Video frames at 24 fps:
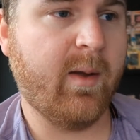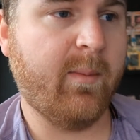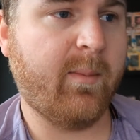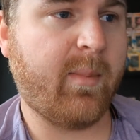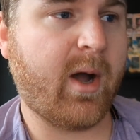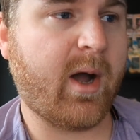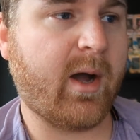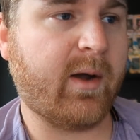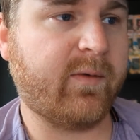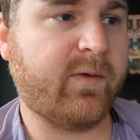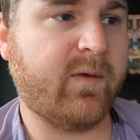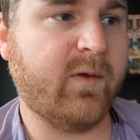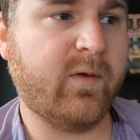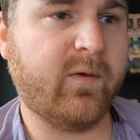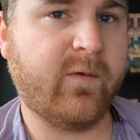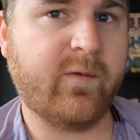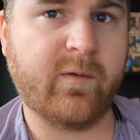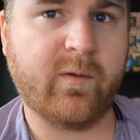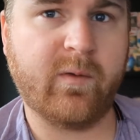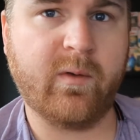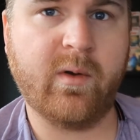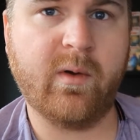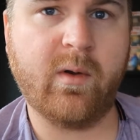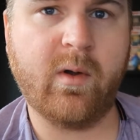boxes
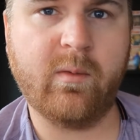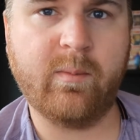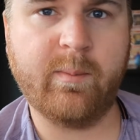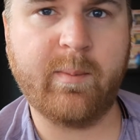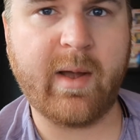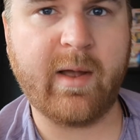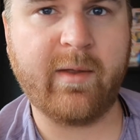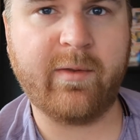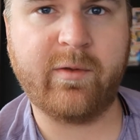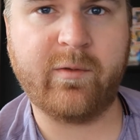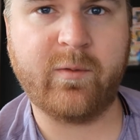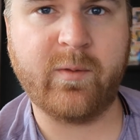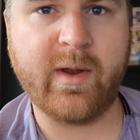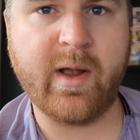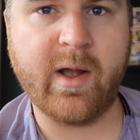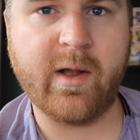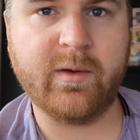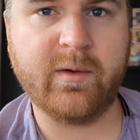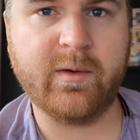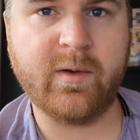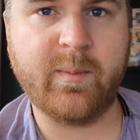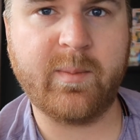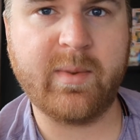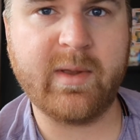for about
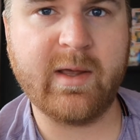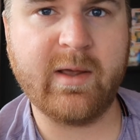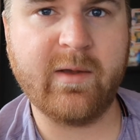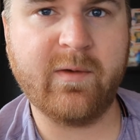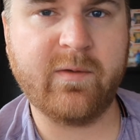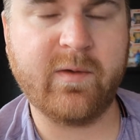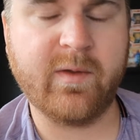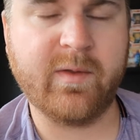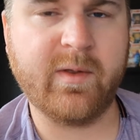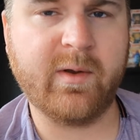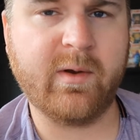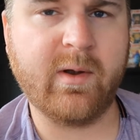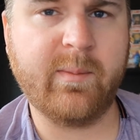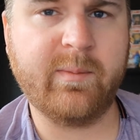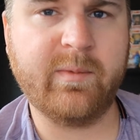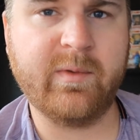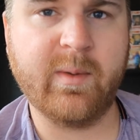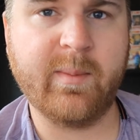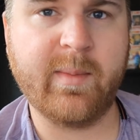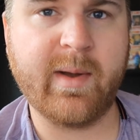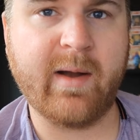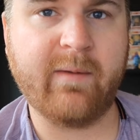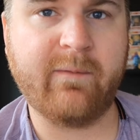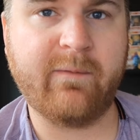300 a piece, and they're up
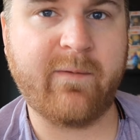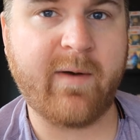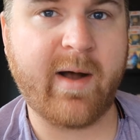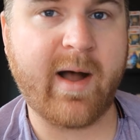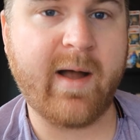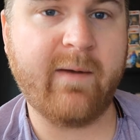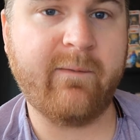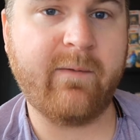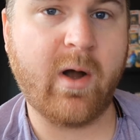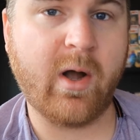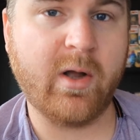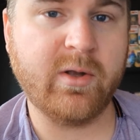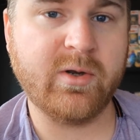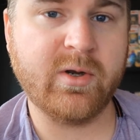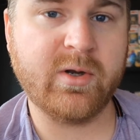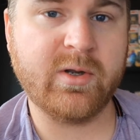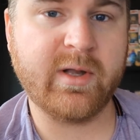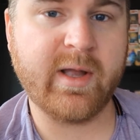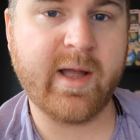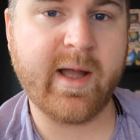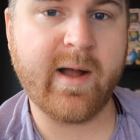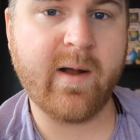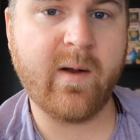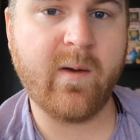to about
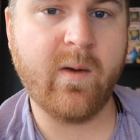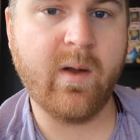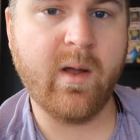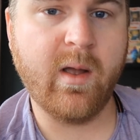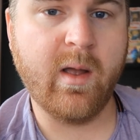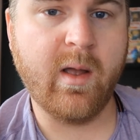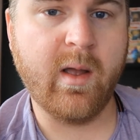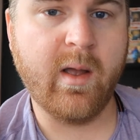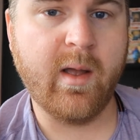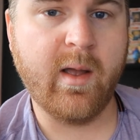500 now,